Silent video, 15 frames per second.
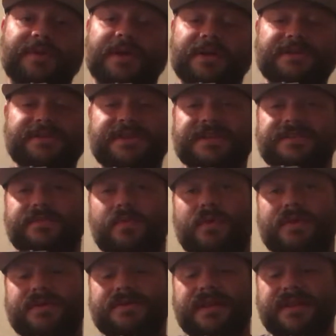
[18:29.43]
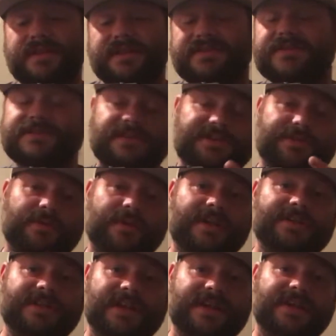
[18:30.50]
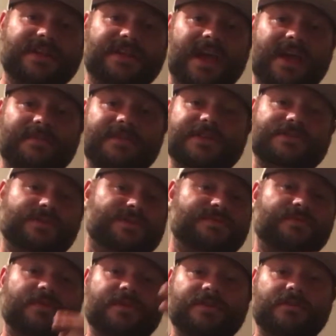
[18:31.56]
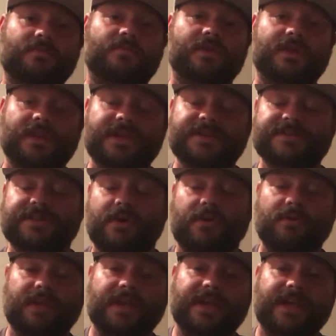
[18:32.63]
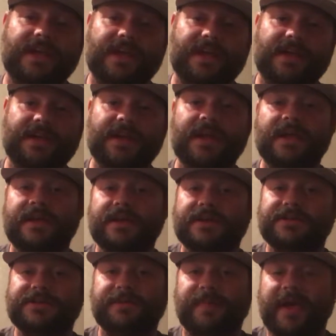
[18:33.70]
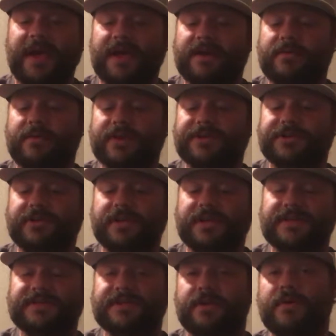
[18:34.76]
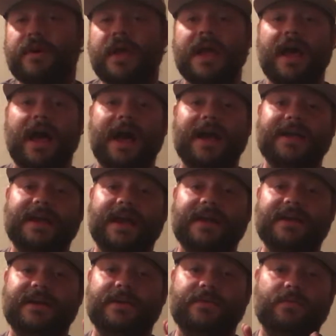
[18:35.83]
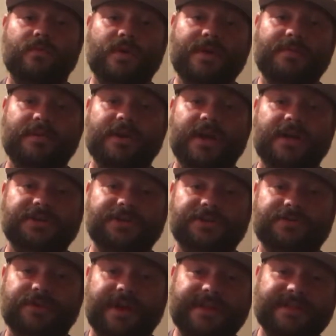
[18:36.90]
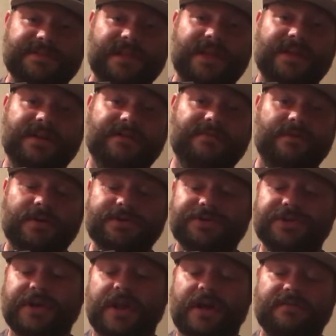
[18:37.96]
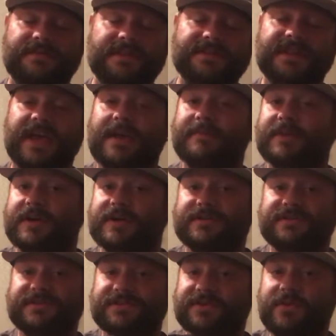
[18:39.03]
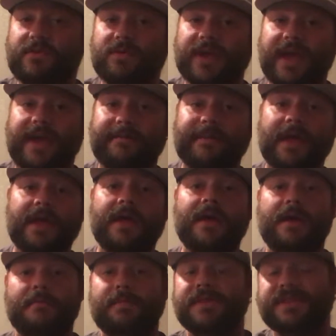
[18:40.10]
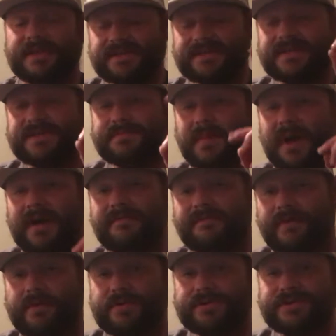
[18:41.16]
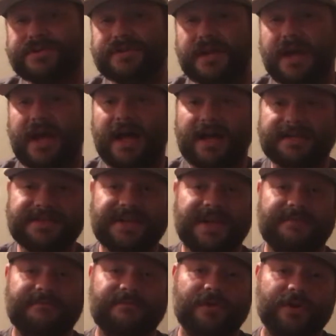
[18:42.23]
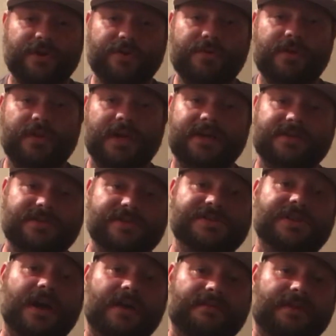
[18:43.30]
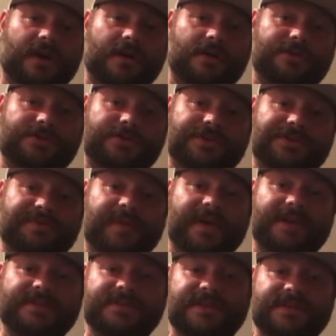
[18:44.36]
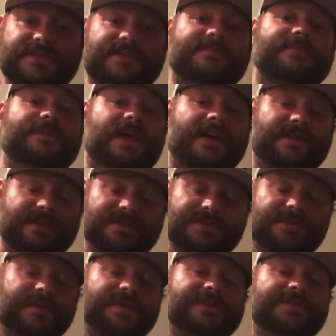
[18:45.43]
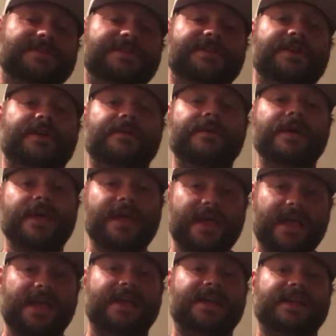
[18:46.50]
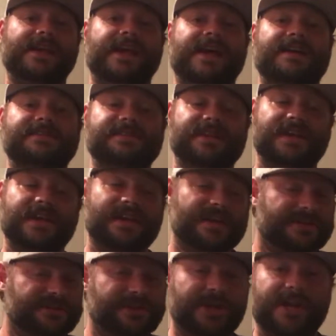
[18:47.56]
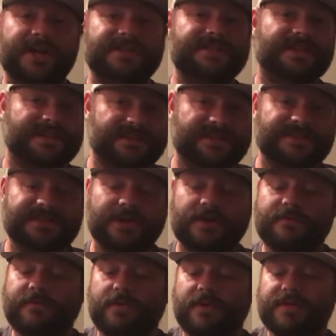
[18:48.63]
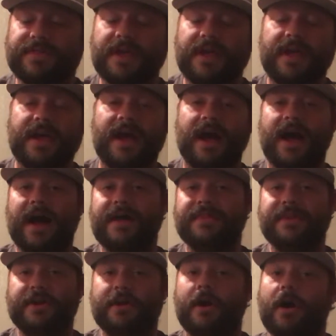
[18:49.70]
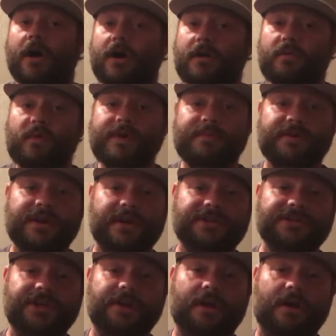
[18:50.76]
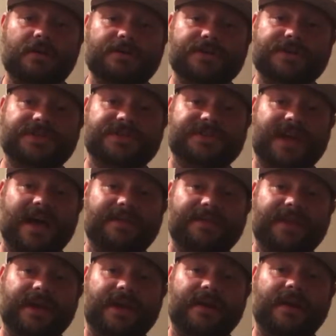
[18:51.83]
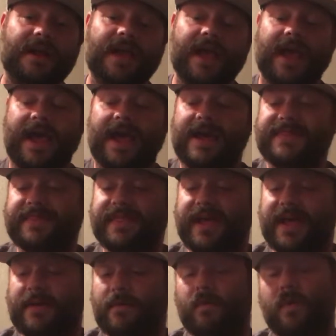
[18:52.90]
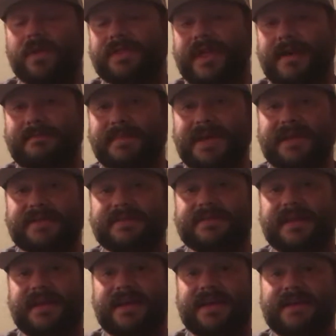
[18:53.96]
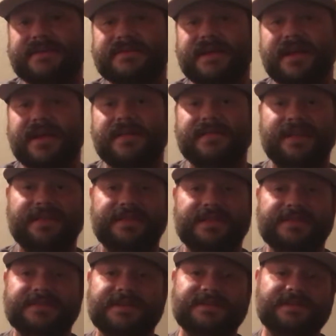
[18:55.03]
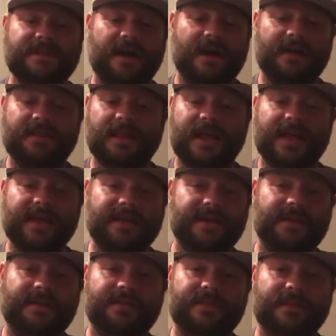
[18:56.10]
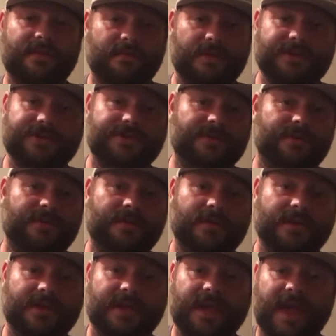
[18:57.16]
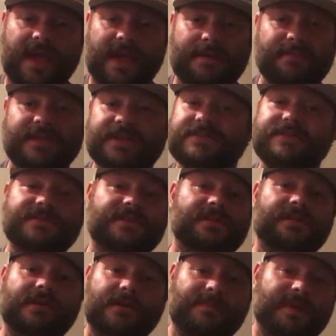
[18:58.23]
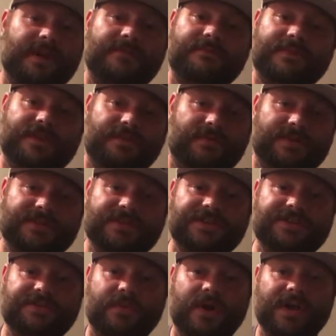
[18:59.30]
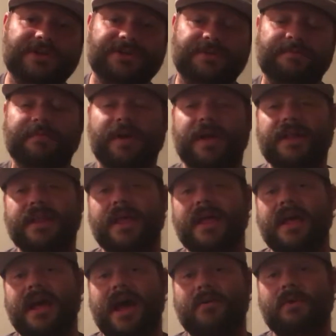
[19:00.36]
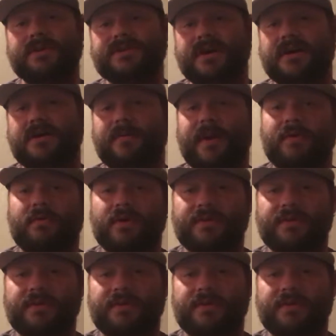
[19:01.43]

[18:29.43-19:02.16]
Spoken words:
because this is a translated game. This was released only in Japan originally. So I got a reproduction translated version of this game because it's a cool game. But this is my first tip for new collectors of cartridge-based systems like the Super Nintendo, NES, Genesis, and so forth. There are reproduction cartridges out there, and what that means is that this is not like the original game. This is a little bit of a different situation, but I want to talk about